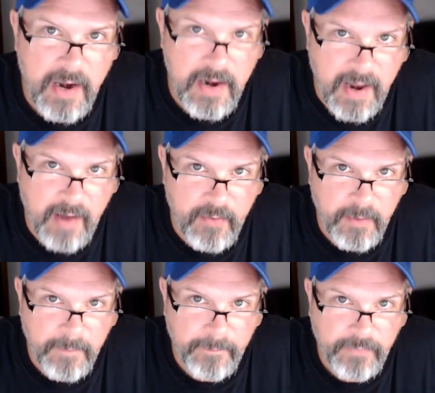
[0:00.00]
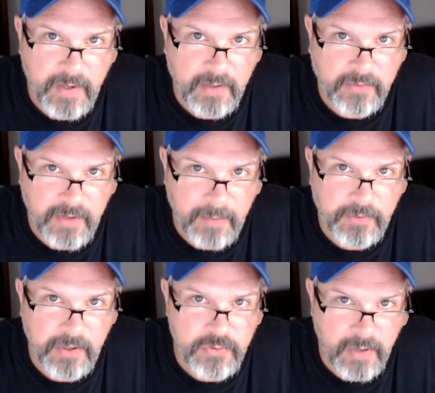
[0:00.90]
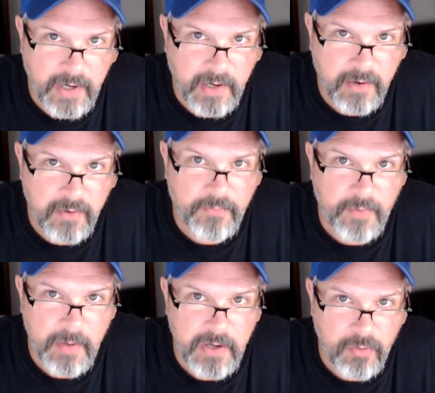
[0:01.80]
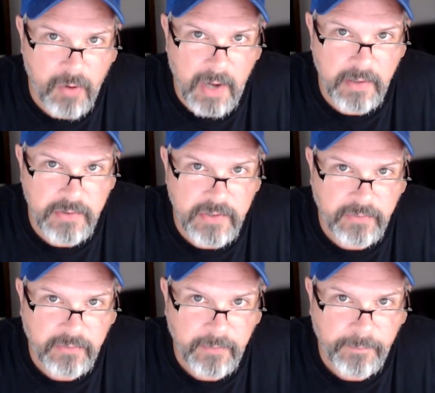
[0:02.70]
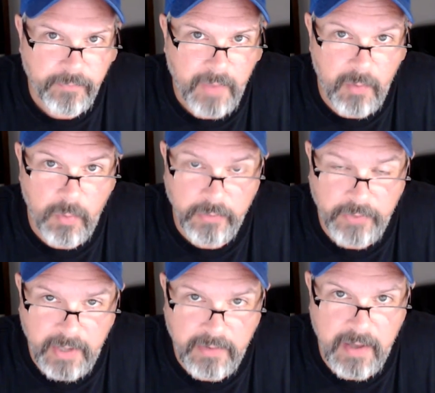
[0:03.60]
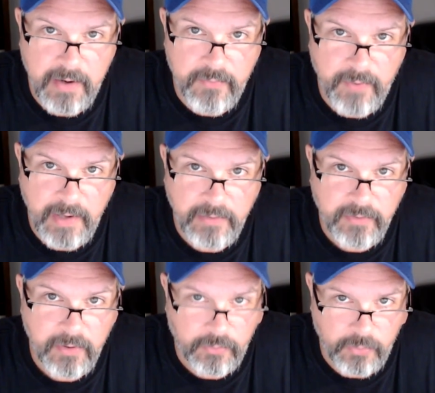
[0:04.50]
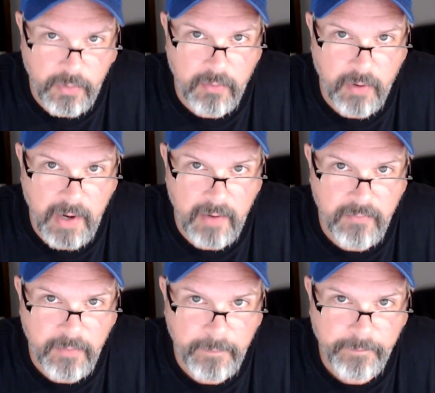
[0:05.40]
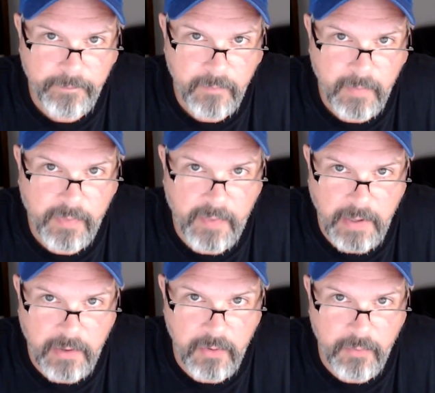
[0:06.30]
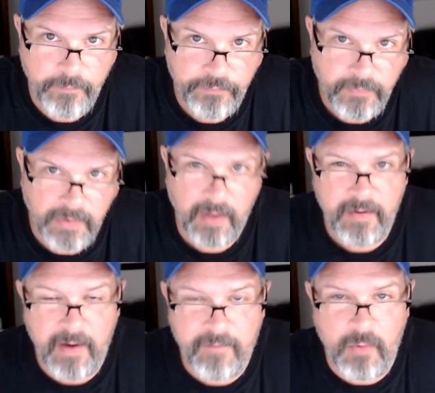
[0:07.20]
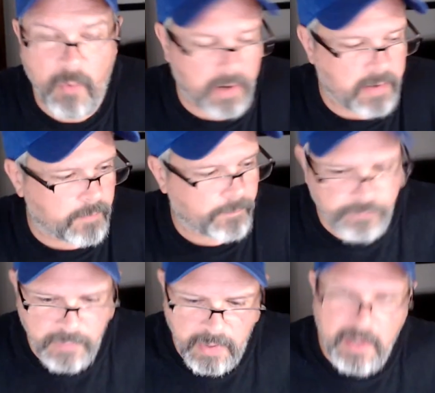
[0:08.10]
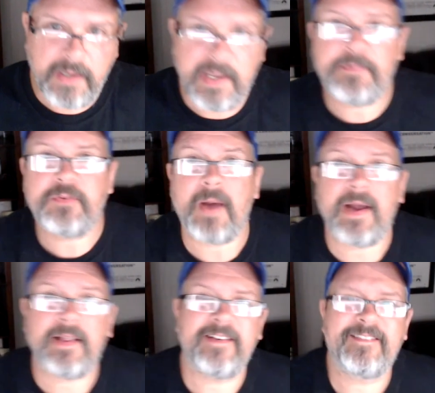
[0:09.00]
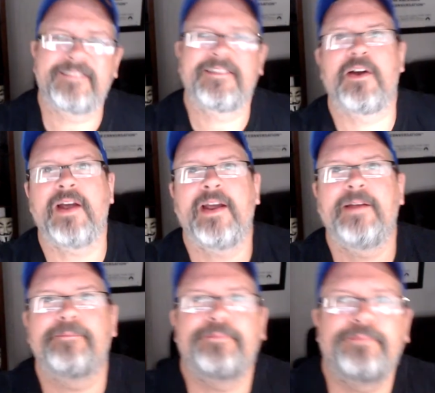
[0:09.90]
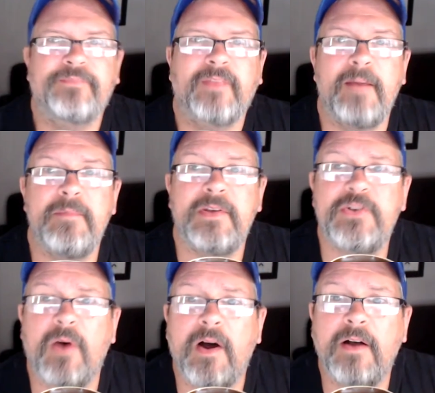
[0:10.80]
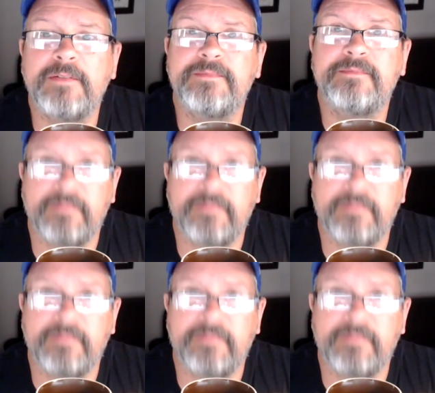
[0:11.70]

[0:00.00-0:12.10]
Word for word: Never accept a drink from a urologist. I will take that advice to the grave. Thank you. Love every one of you. Keep smiling. All right. I miss you all.